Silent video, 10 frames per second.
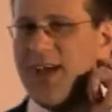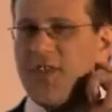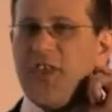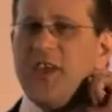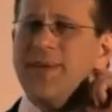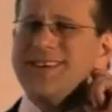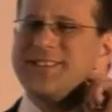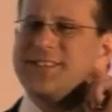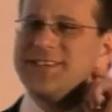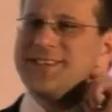Think about
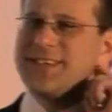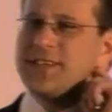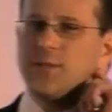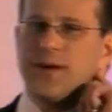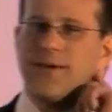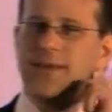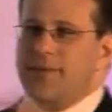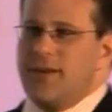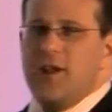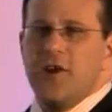sizing as well.
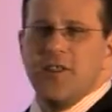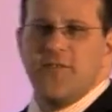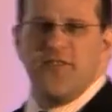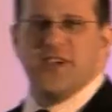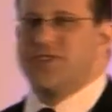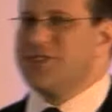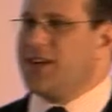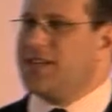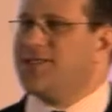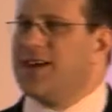A lot of the fish
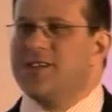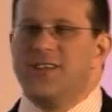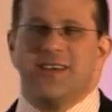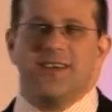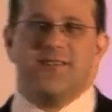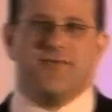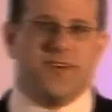slides are actually